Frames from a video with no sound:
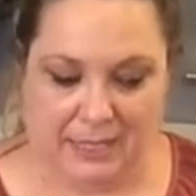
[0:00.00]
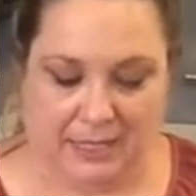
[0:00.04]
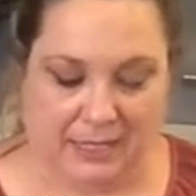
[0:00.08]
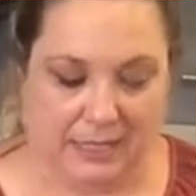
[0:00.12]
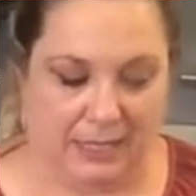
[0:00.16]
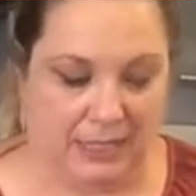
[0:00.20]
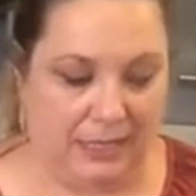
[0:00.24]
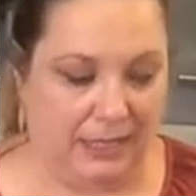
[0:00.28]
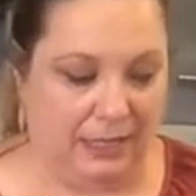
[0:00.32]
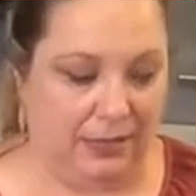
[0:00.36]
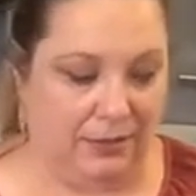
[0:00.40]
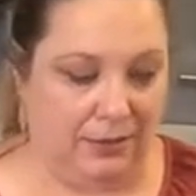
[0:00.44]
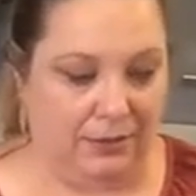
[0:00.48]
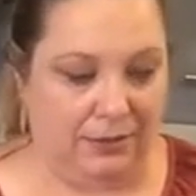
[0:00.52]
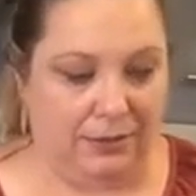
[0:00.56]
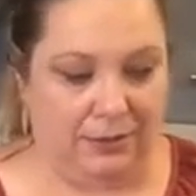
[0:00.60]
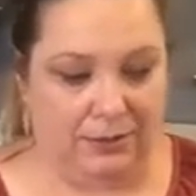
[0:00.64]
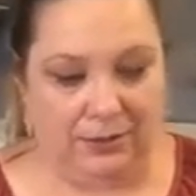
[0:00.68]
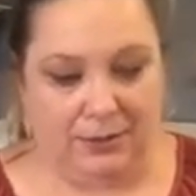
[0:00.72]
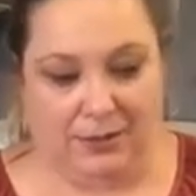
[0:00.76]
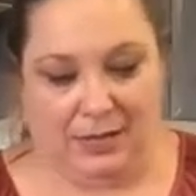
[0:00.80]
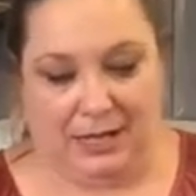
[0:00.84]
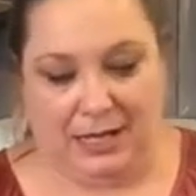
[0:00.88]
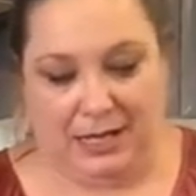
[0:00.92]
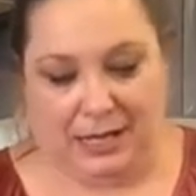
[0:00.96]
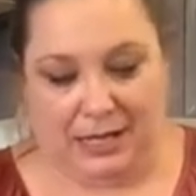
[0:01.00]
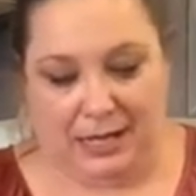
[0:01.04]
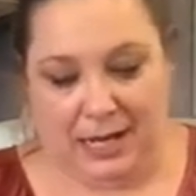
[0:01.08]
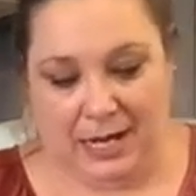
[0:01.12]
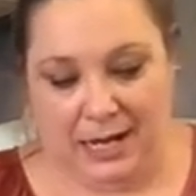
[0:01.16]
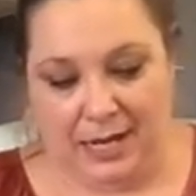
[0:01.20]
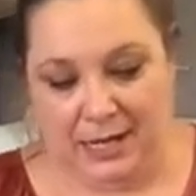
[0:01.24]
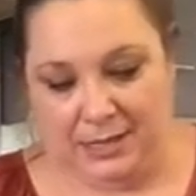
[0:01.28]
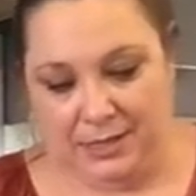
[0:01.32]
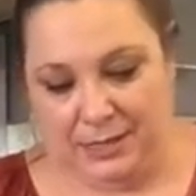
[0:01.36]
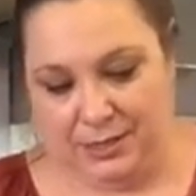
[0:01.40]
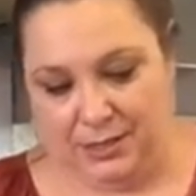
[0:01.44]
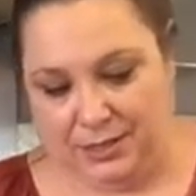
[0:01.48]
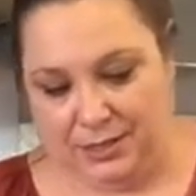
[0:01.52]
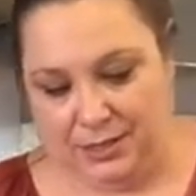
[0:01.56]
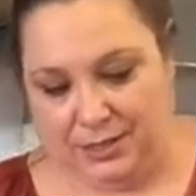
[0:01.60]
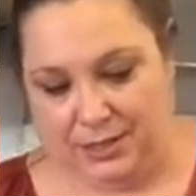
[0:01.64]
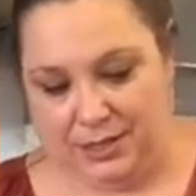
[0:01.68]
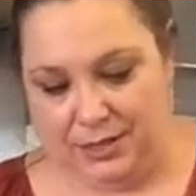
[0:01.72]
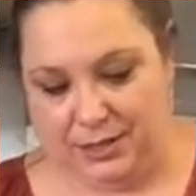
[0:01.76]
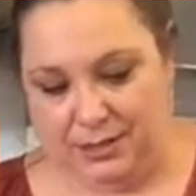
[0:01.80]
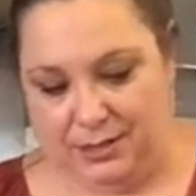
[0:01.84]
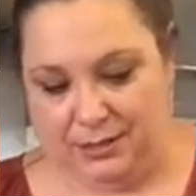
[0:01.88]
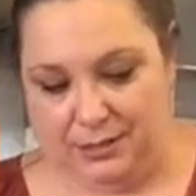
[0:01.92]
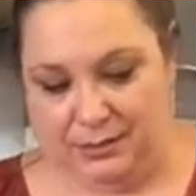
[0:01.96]
Hello,
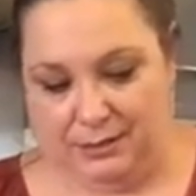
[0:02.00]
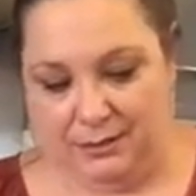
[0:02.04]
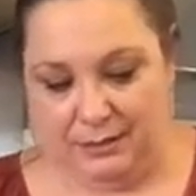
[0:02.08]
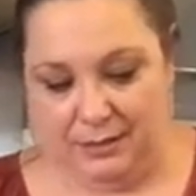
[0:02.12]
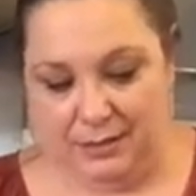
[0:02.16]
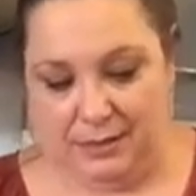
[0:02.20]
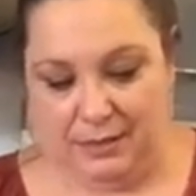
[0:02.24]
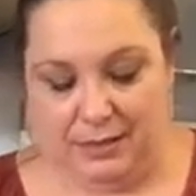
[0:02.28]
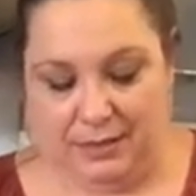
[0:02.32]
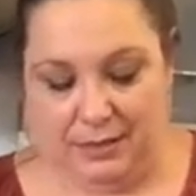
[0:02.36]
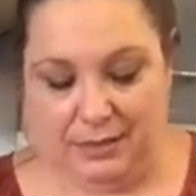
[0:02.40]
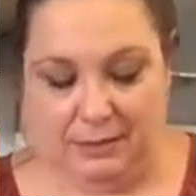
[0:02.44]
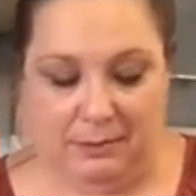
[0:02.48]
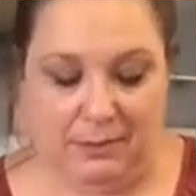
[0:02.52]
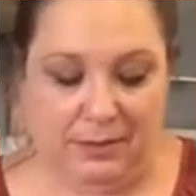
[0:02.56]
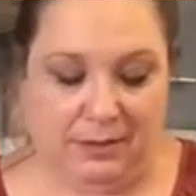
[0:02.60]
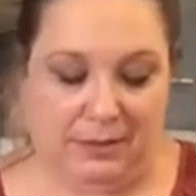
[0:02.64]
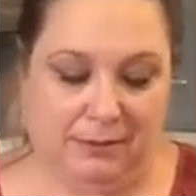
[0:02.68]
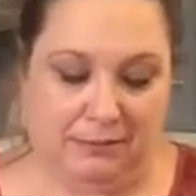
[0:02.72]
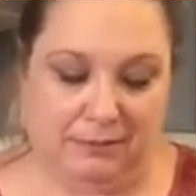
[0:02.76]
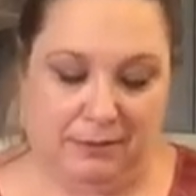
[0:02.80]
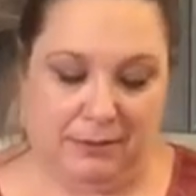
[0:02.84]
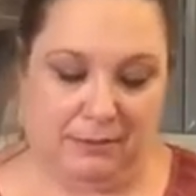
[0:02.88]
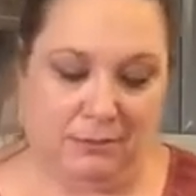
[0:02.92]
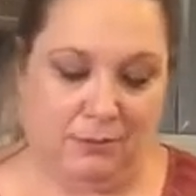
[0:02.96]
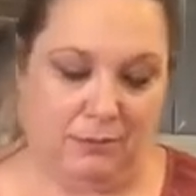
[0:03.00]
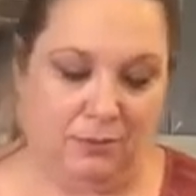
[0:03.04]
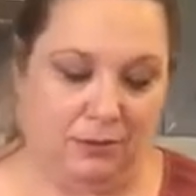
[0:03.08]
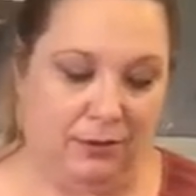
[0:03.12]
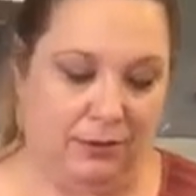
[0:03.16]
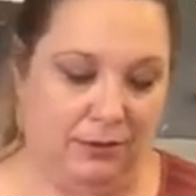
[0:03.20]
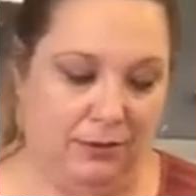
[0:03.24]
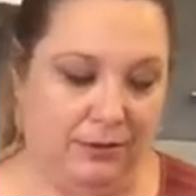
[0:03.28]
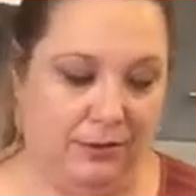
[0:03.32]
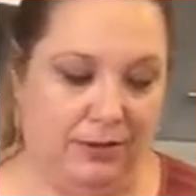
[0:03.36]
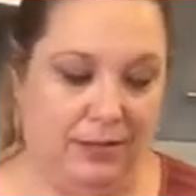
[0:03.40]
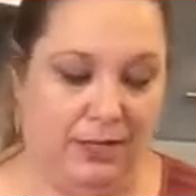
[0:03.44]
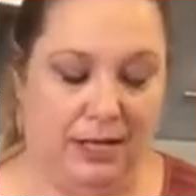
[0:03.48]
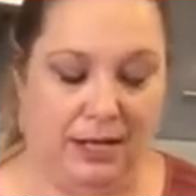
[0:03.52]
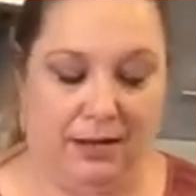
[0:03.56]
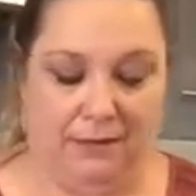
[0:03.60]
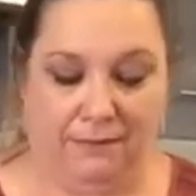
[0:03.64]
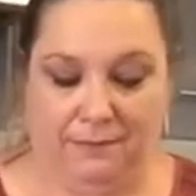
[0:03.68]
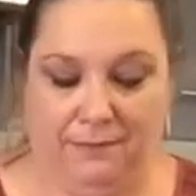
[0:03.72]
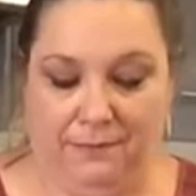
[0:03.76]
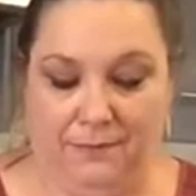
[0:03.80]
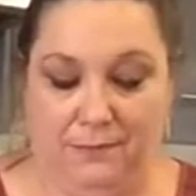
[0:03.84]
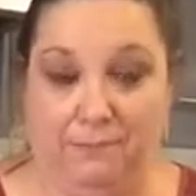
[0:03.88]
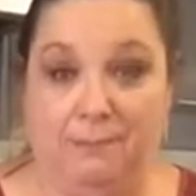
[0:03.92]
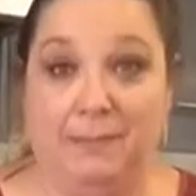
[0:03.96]
lunch. Possibly more than enough
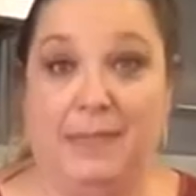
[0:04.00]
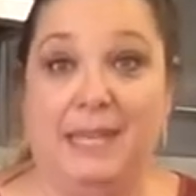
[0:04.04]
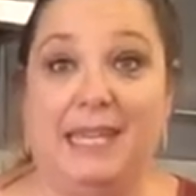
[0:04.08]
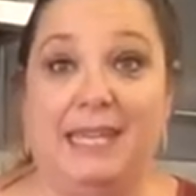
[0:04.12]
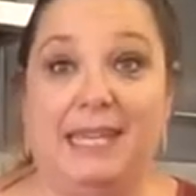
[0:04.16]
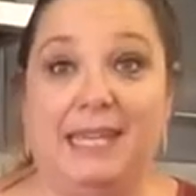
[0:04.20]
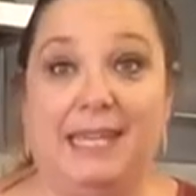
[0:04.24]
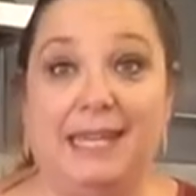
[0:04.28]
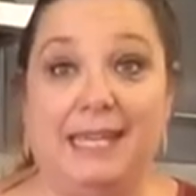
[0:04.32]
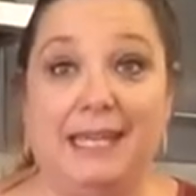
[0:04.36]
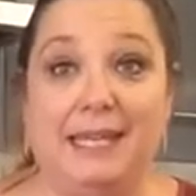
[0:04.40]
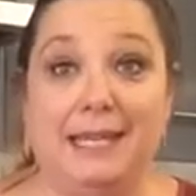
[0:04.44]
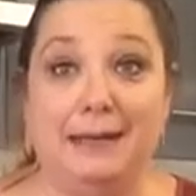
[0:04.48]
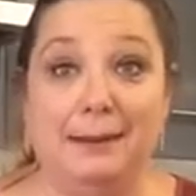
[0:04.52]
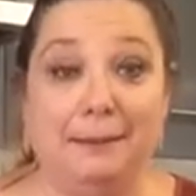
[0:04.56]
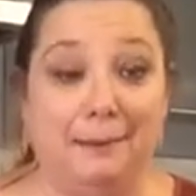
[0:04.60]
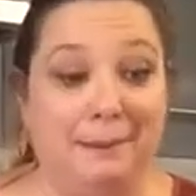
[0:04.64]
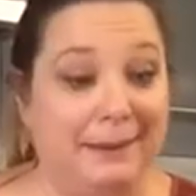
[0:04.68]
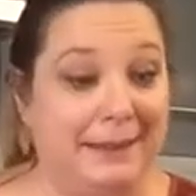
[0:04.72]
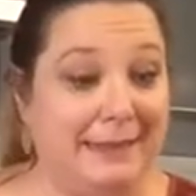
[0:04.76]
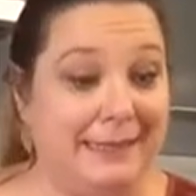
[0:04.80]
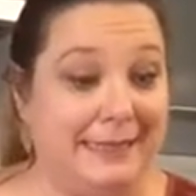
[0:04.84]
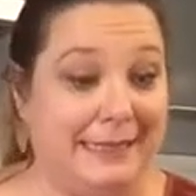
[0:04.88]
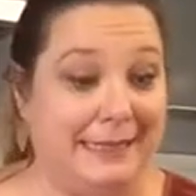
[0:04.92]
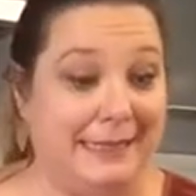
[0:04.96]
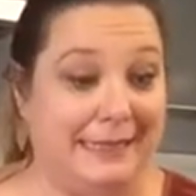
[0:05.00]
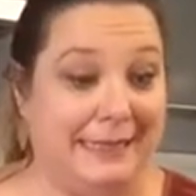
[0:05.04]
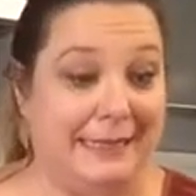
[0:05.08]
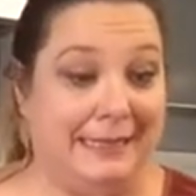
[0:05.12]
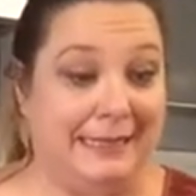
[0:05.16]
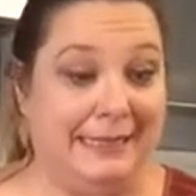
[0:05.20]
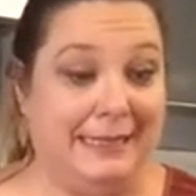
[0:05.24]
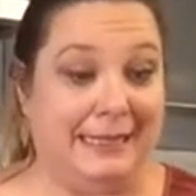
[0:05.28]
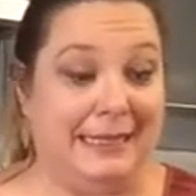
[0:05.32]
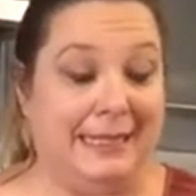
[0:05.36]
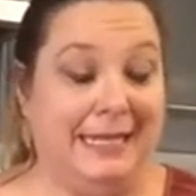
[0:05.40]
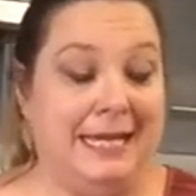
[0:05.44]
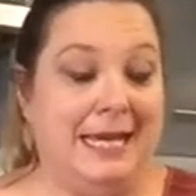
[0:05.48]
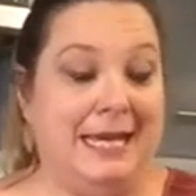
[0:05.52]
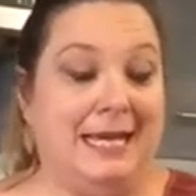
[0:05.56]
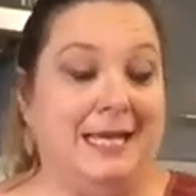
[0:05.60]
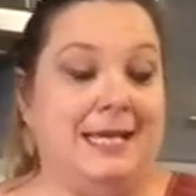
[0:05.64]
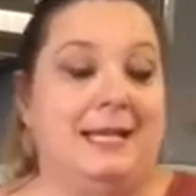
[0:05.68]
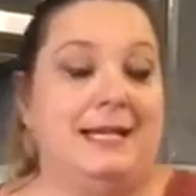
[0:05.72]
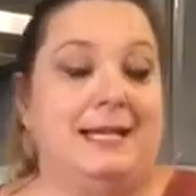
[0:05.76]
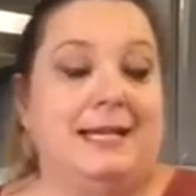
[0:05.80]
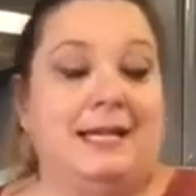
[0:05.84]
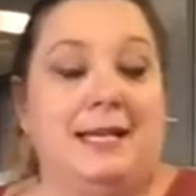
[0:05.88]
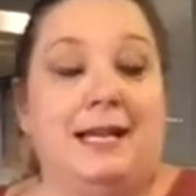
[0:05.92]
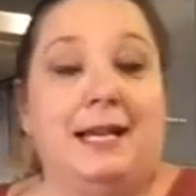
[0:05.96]
for me here, but
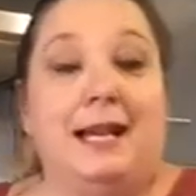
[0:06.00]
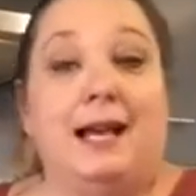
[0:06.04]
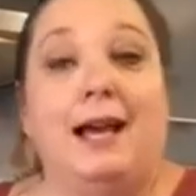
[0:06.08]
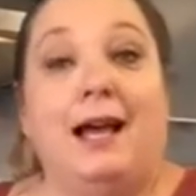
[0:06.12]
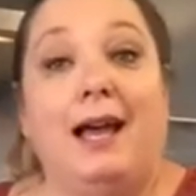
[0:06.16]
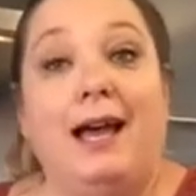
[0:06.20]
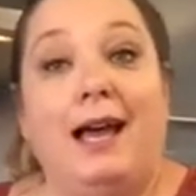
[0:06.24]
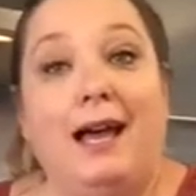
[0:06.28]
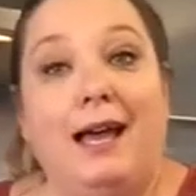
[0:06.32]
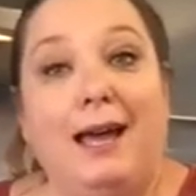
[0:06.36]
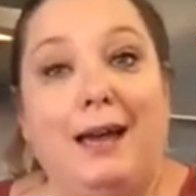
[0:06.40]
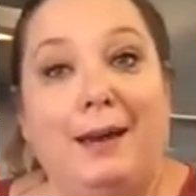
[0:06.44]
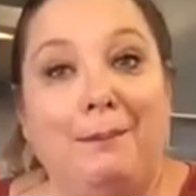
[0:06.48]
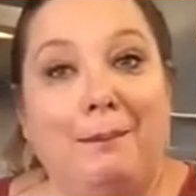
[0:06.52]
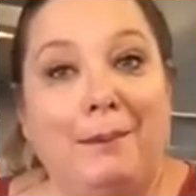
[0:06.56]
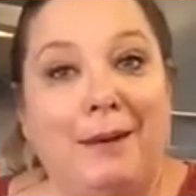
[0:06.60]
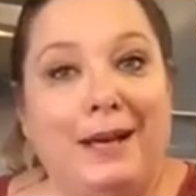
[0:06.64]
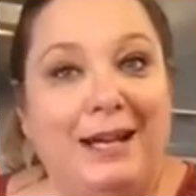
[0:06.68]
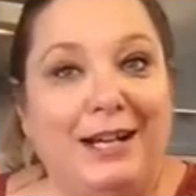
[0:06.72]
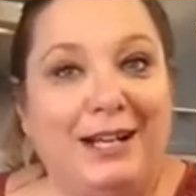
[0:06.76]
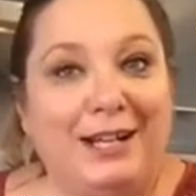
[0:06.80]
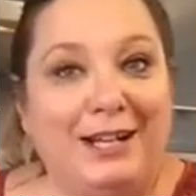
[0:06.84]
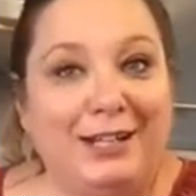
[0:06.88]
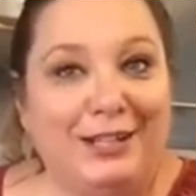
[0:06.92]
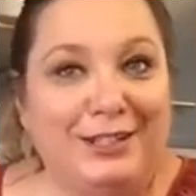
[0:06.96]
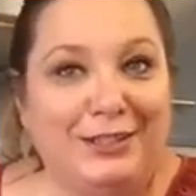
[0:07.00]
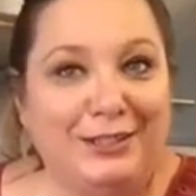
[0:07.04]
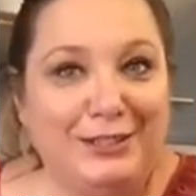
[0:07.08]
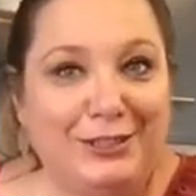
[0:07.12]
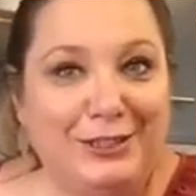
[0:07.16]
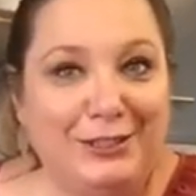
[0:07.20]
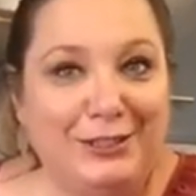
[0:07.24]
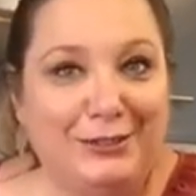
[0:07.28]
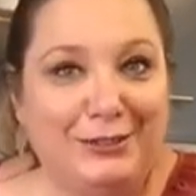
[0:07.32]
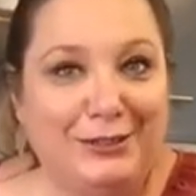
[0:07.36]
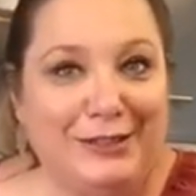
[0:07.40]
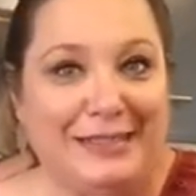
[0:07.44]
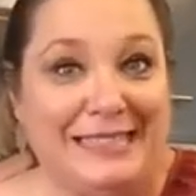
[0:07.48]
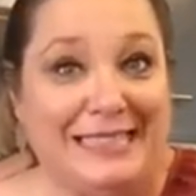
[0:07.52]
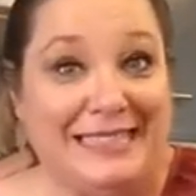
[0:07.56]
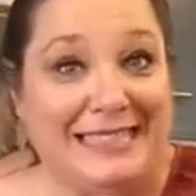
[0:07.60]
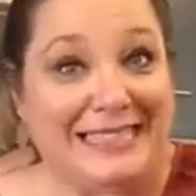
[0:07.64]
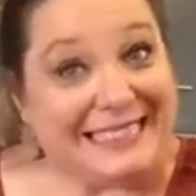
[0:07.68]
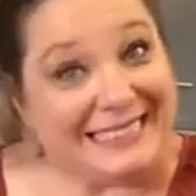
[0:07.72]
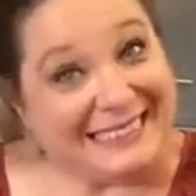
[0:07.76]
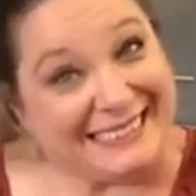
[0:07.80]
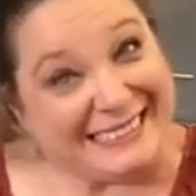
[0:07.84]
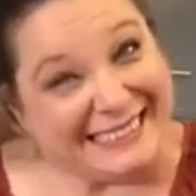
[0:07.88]
I am hungry.